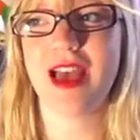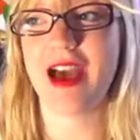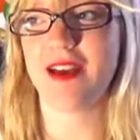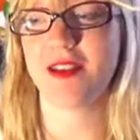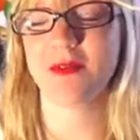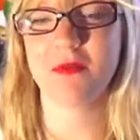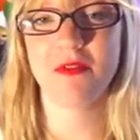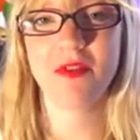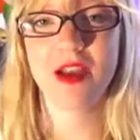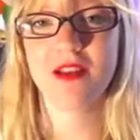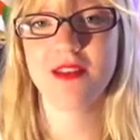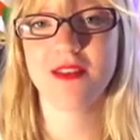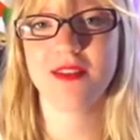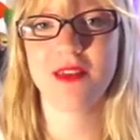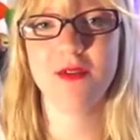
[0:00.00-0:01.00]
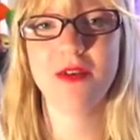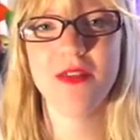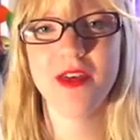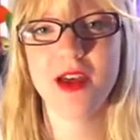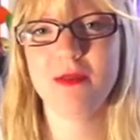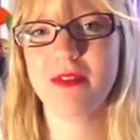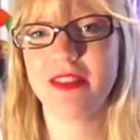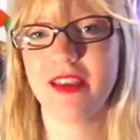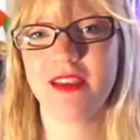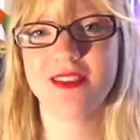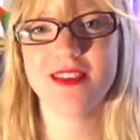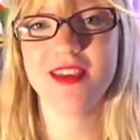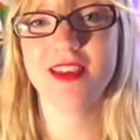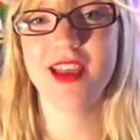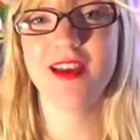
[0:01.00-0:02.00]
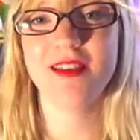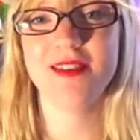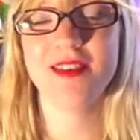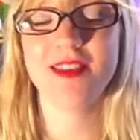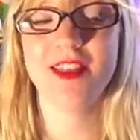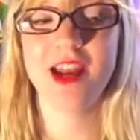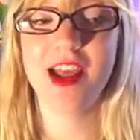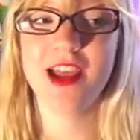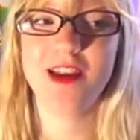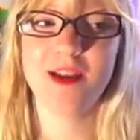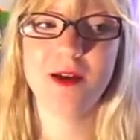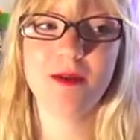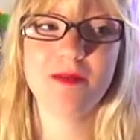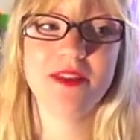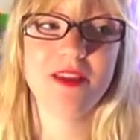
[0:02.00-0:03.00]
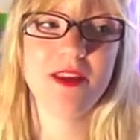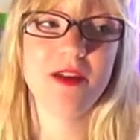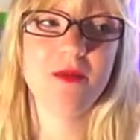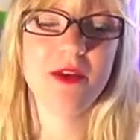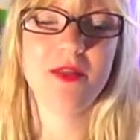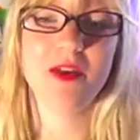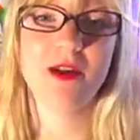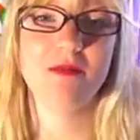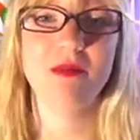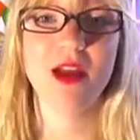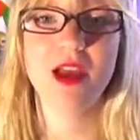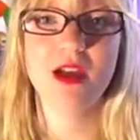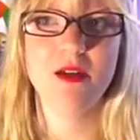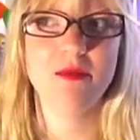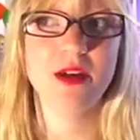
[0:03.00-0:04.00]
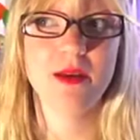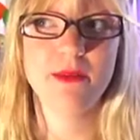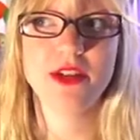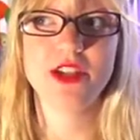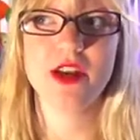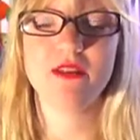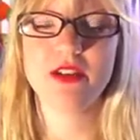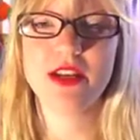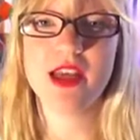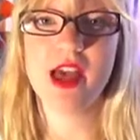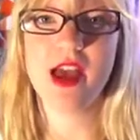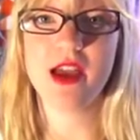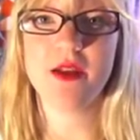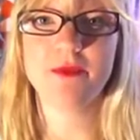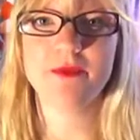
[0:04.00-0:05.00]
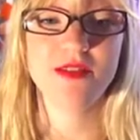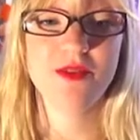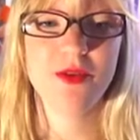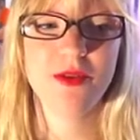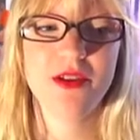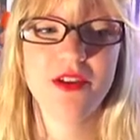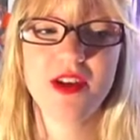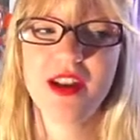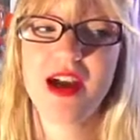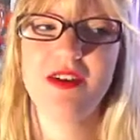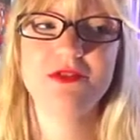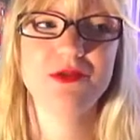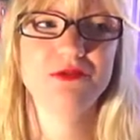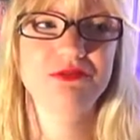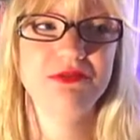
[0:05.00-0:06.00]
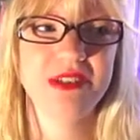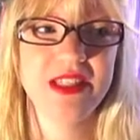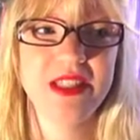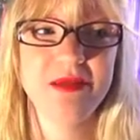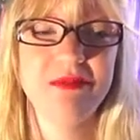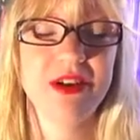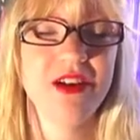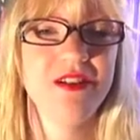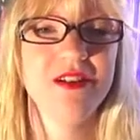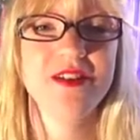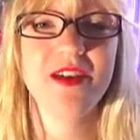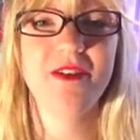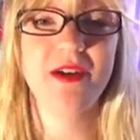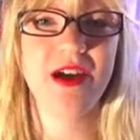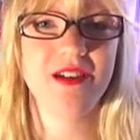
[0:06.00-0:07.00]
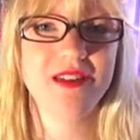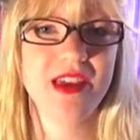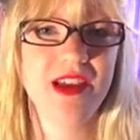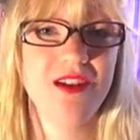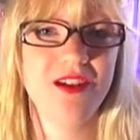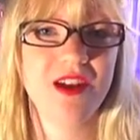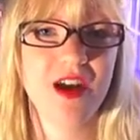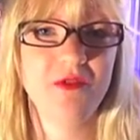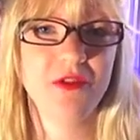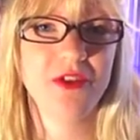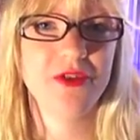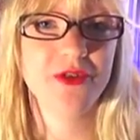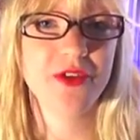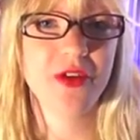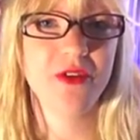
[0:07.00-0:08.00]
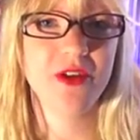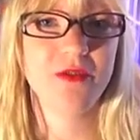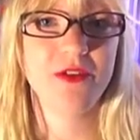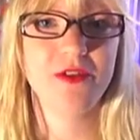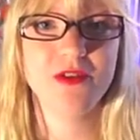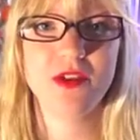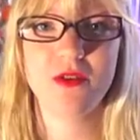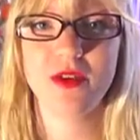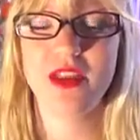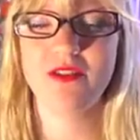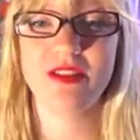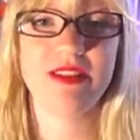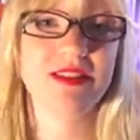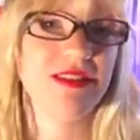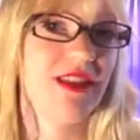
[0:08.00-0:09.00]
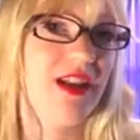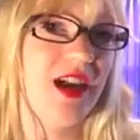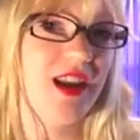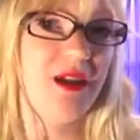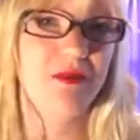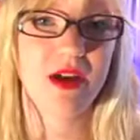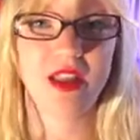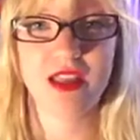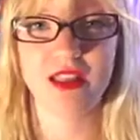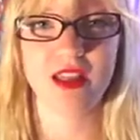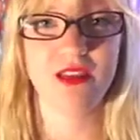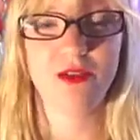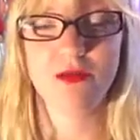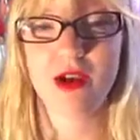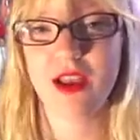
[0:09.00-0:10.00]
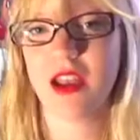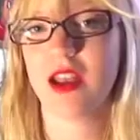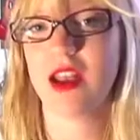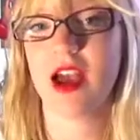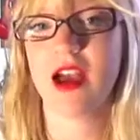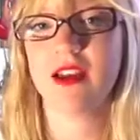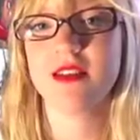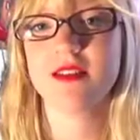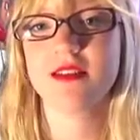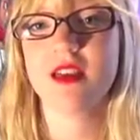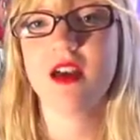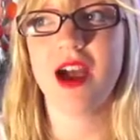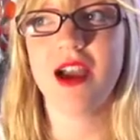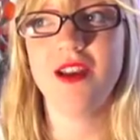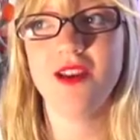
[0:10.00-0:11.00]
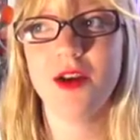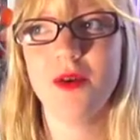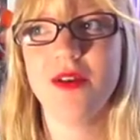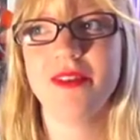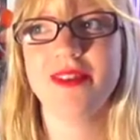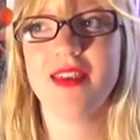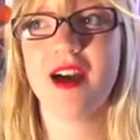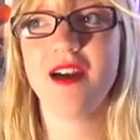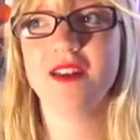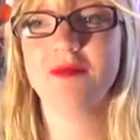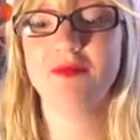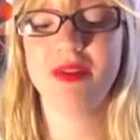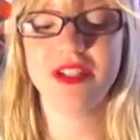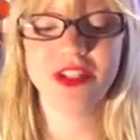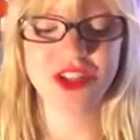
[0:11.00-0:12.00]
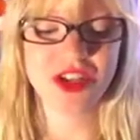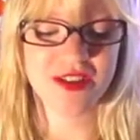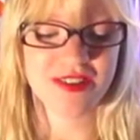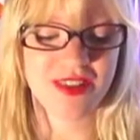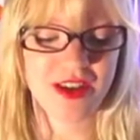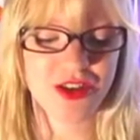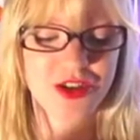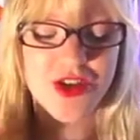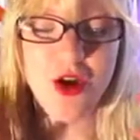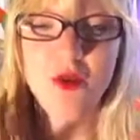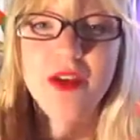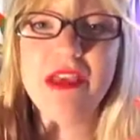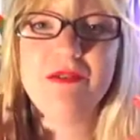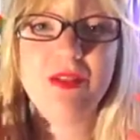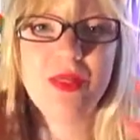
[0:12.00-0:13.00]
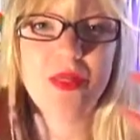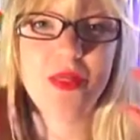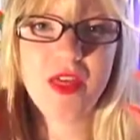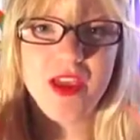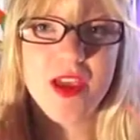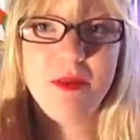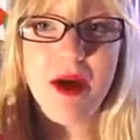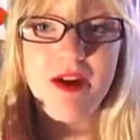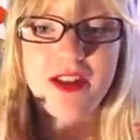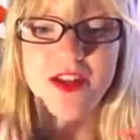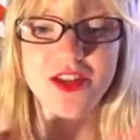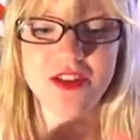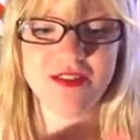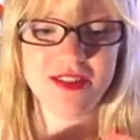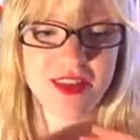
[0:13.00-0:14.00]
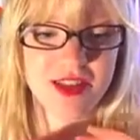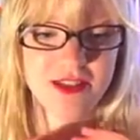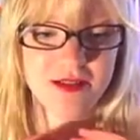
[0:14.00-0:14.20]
asked them if I could sit with them, and they said yes, and then I ended up sitting with them pretty much every day. So you're gonna have to really put yourself outside your comfort zone if you don't even see anybody that you recognize. I know it sucks, but just like don't even think about it, just